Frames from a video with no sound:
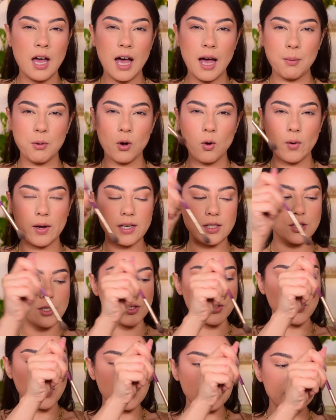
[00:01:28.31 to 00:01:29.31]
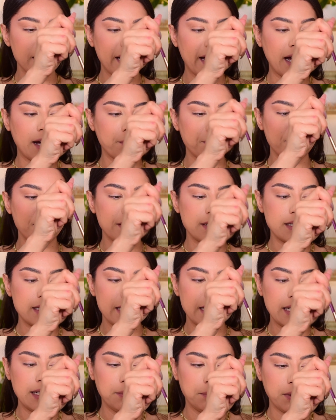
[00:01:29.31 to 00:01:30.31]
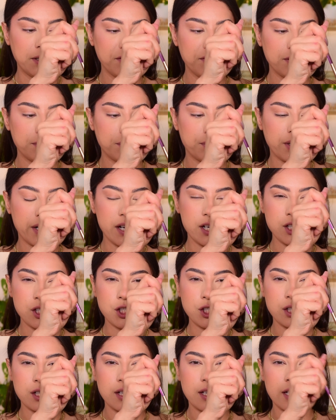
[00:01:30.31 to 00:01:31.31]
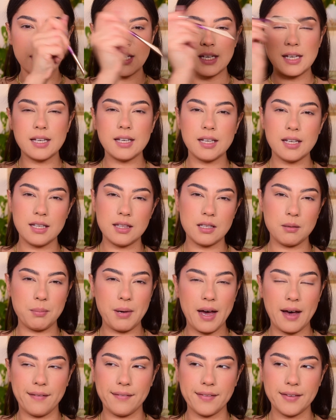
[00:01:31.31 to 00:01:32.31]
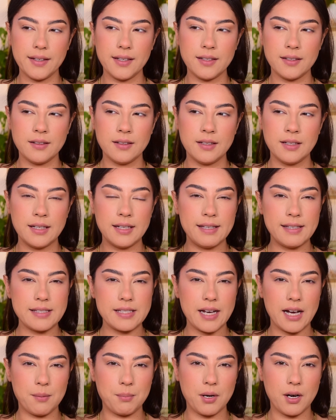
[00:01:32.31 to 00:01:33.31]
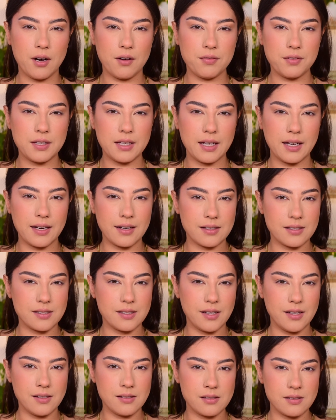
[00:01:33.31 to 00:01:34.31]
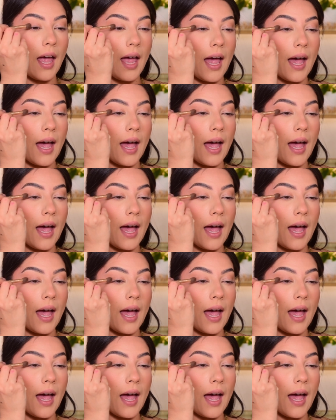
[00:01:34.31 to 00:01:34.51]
I'm going to tap the tip of the brush in the palette, tap off the excess.